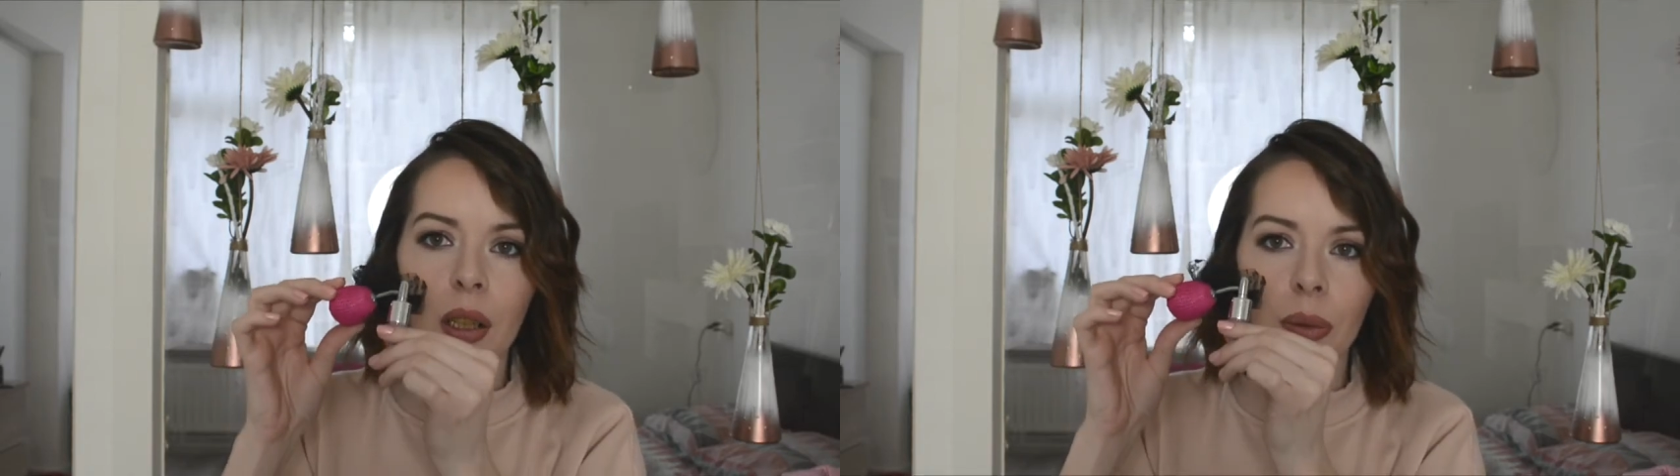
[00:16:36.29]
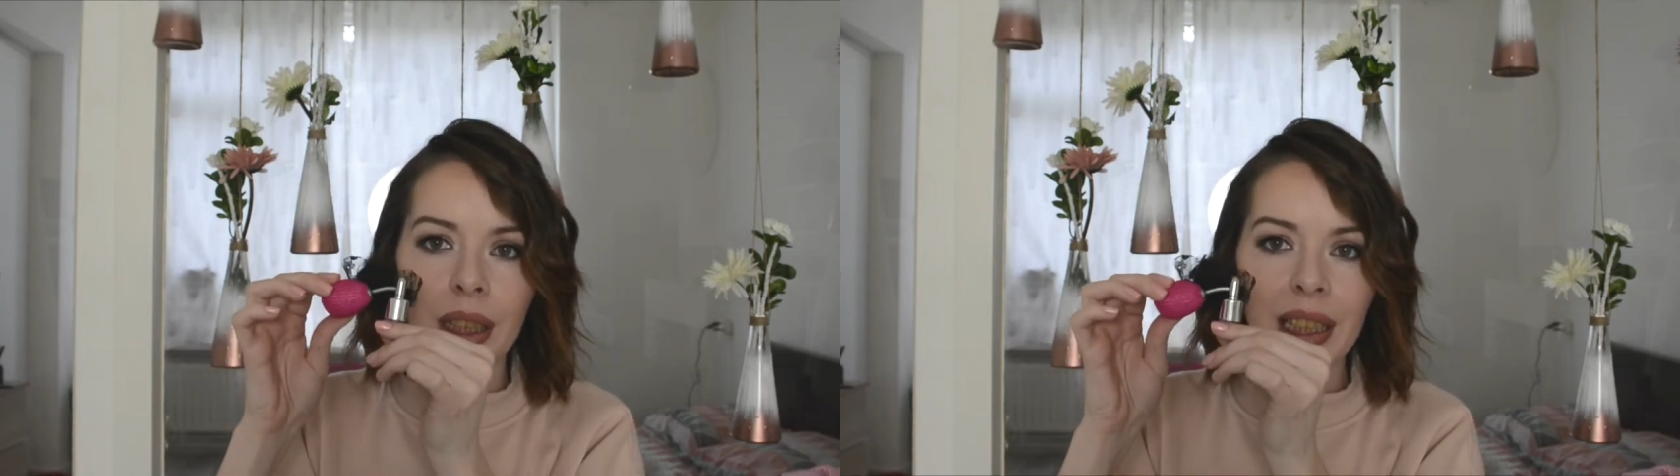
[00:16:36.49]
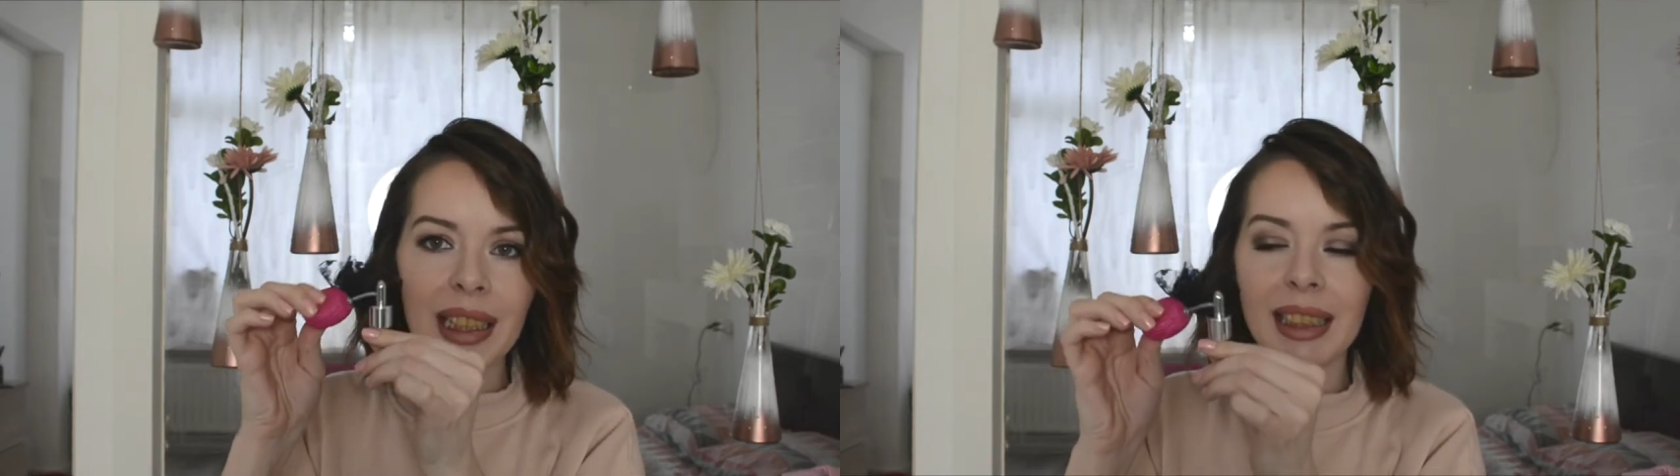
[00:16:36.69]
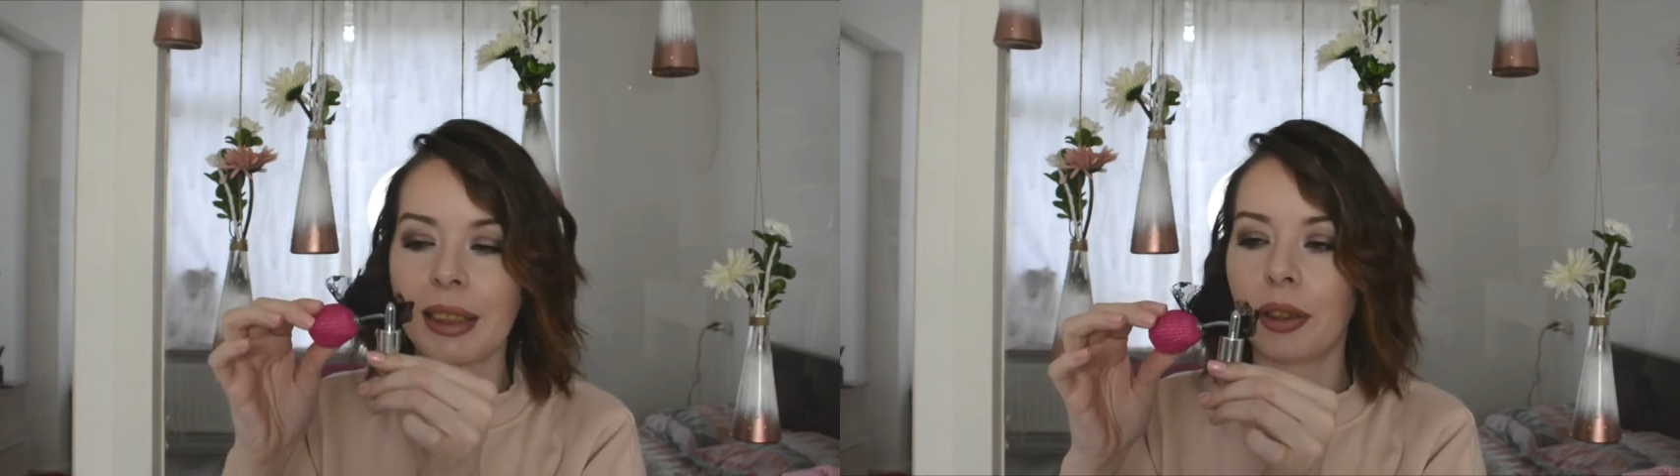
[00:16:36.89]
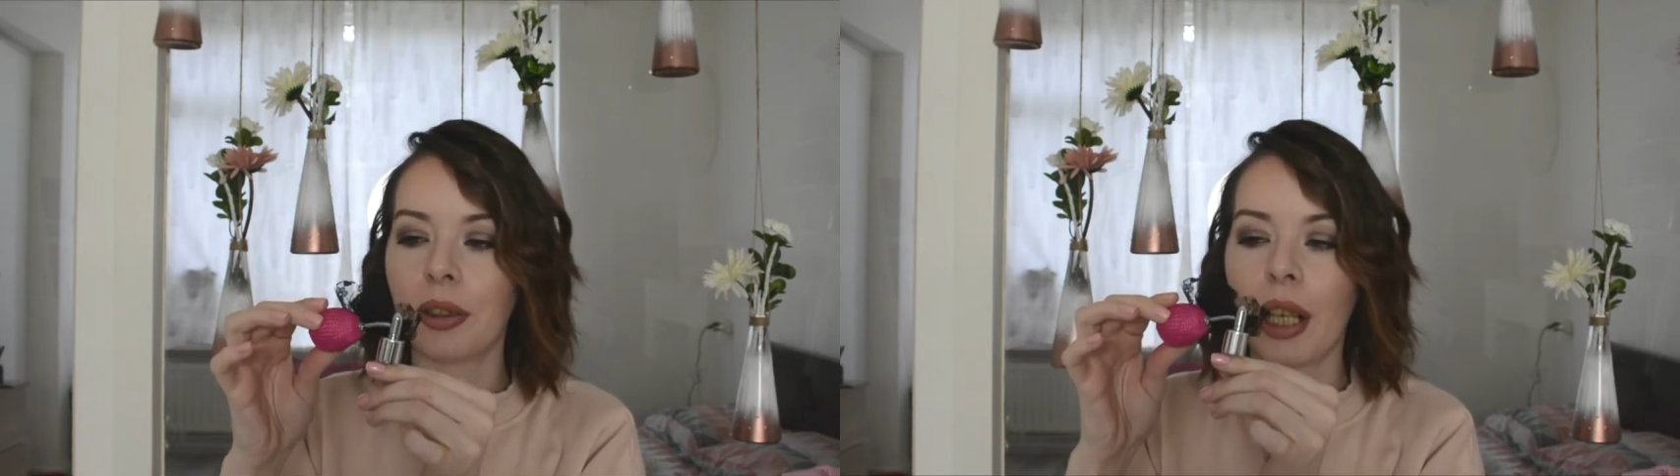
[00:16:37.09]
One of these
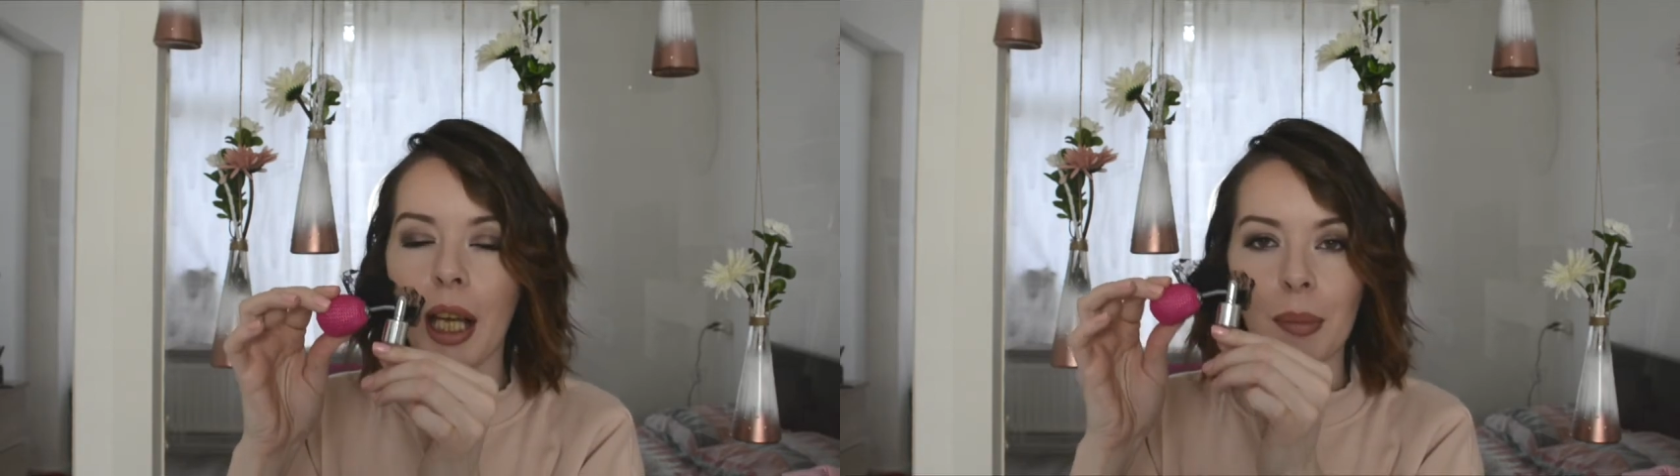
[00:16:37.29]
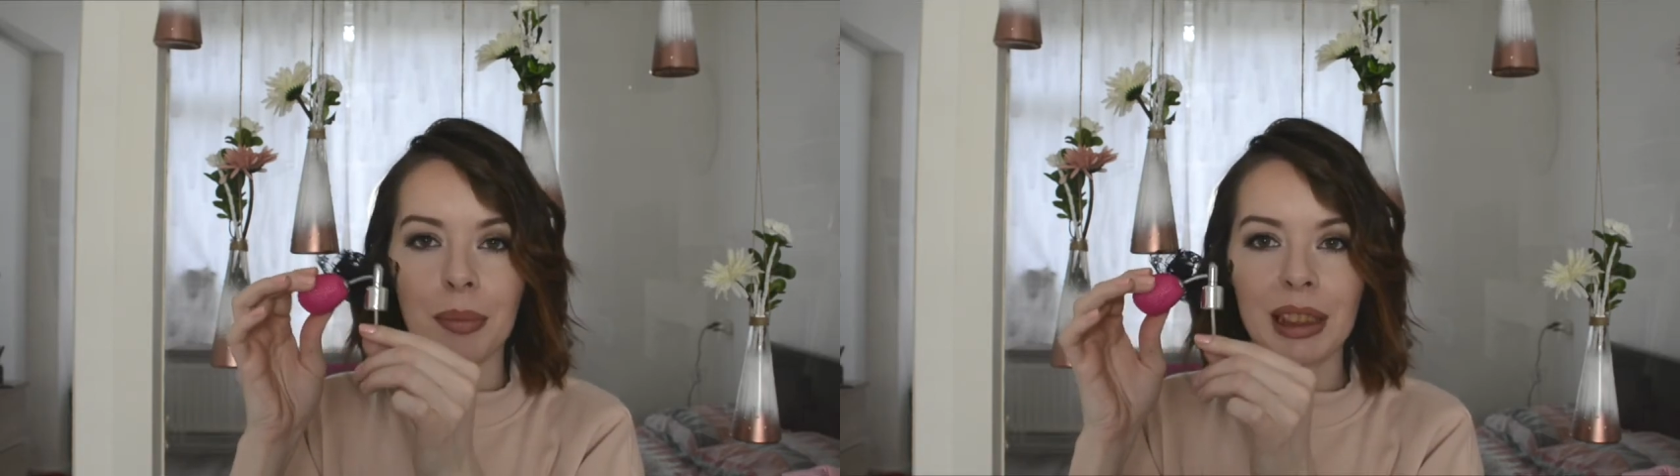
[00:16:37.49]
little um,